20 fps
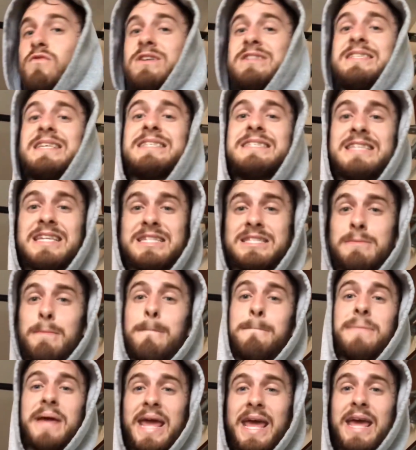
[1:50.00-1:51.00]
resistance
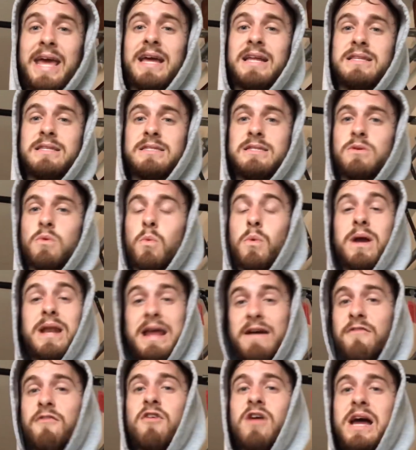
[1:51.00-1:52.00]
bands
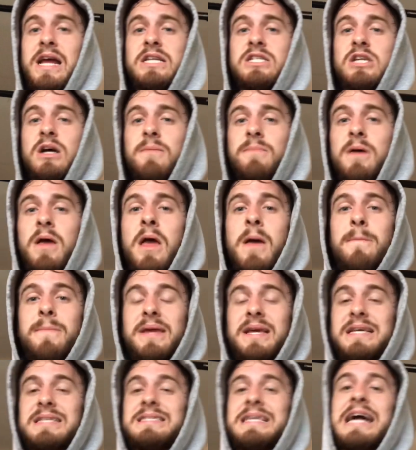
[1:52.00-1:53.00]
whenever I jump,
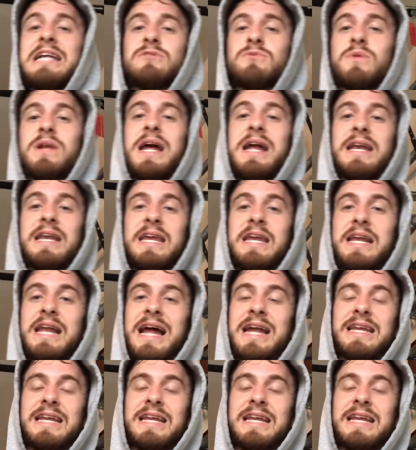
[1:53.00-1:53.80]
because that's what I need.